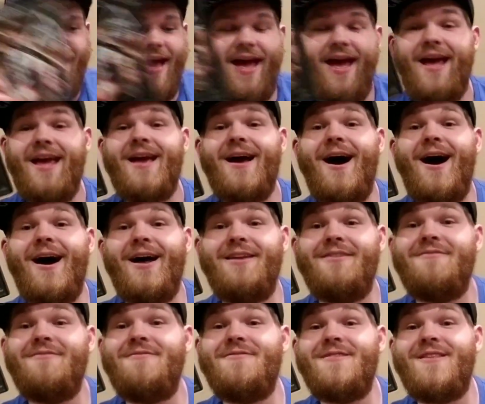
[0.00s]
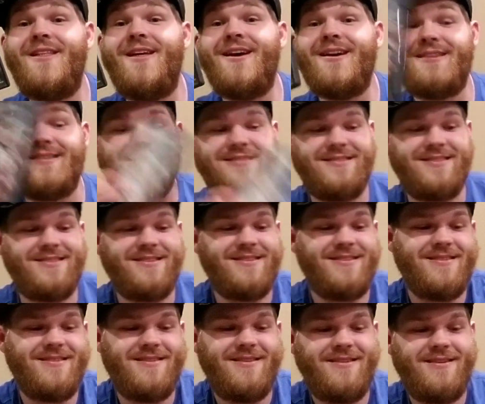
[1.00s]
Aeon Flux.
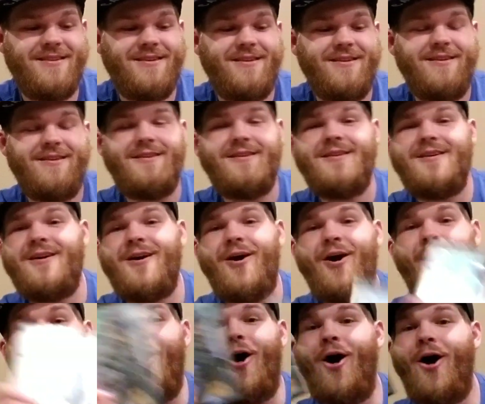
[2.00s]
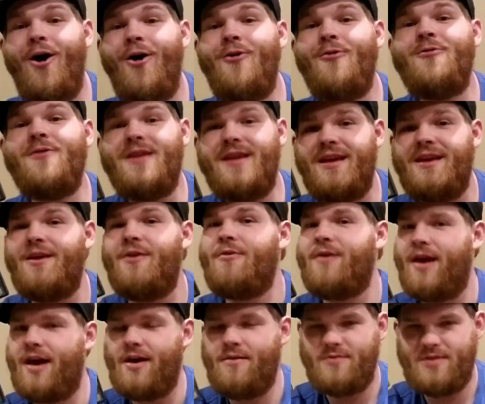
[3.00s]
Oni!
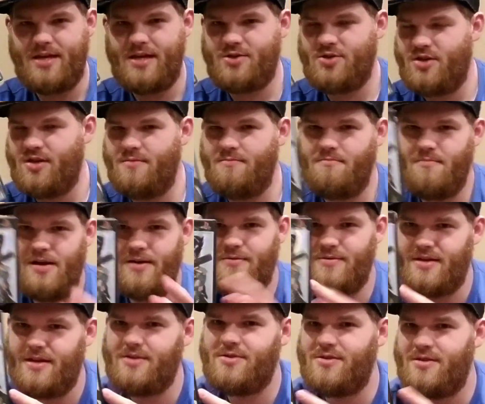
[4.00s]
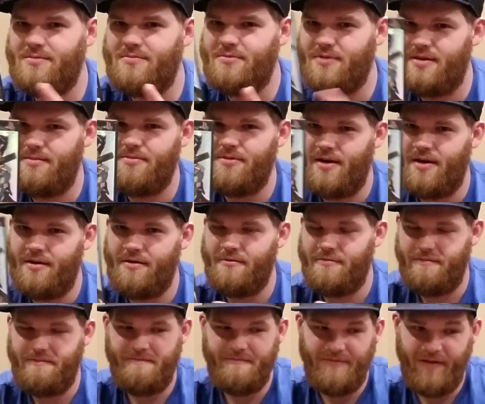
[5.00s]
Okay, I was actually pretty proud of
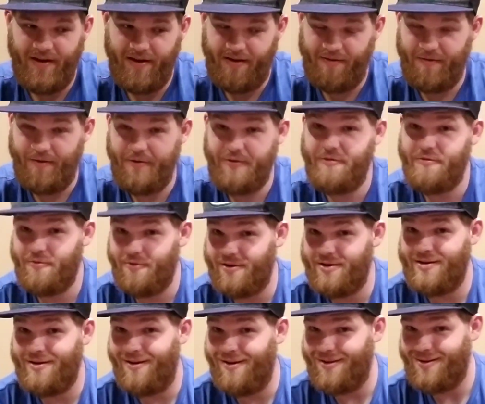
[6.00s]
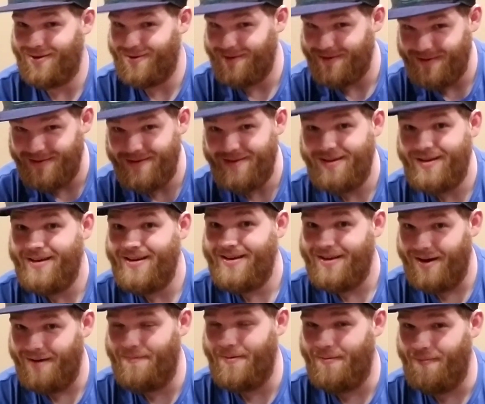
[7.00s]
finding this for $1.
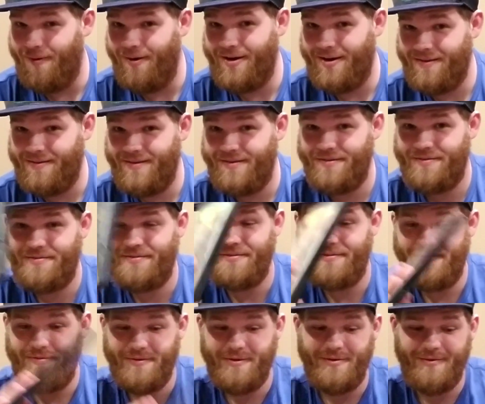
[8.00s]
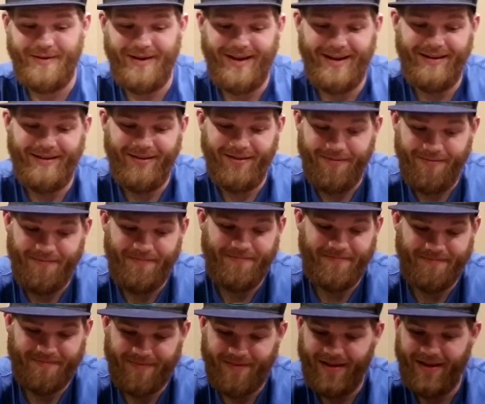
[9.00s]
I've been wanting this for a while,
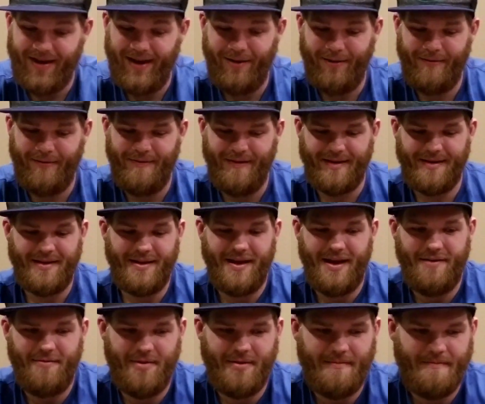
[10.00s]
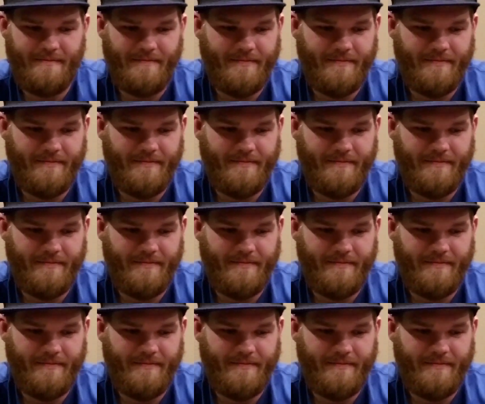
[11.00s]
and now I finally have it.